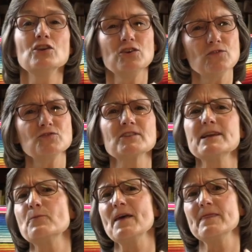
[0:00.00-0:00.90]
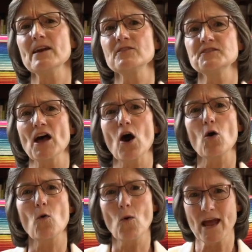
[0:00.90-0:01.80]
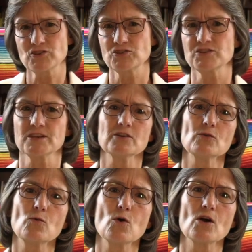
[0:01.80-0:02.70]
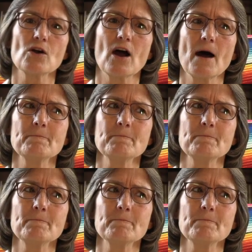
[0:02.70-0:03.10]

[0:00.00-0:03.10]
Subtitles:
Usually when there's a question or